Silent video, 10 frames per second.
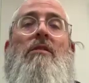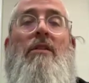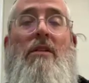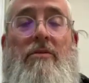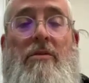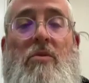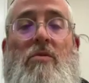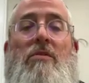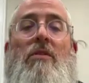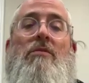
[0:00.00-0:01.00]
then they
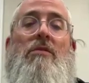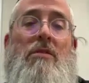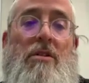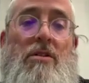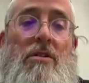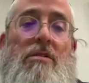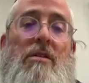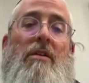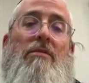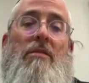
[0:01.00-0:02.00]
remove those
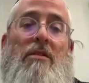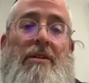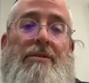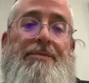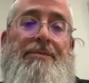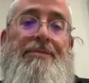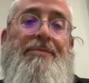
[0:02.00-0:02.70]
stitches after they